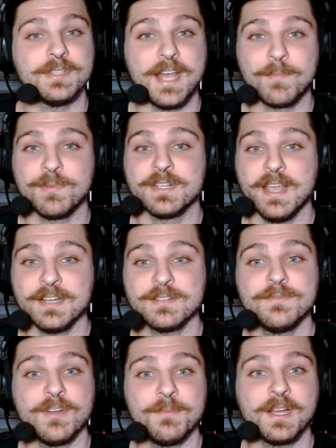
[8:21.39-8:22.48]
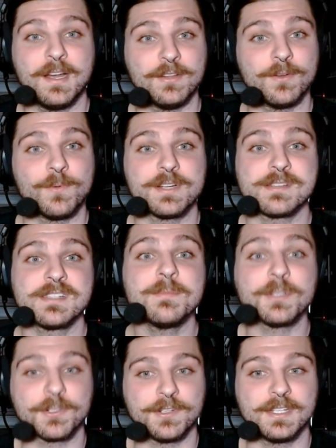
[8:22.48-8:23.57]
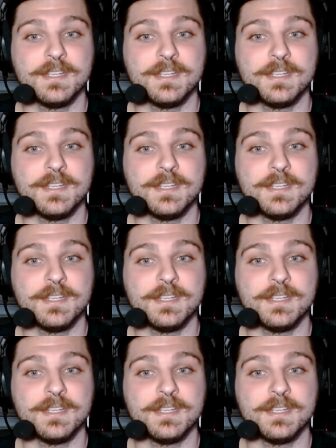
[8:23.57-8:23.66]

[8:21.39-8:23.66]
Now, protection from a color works similarly.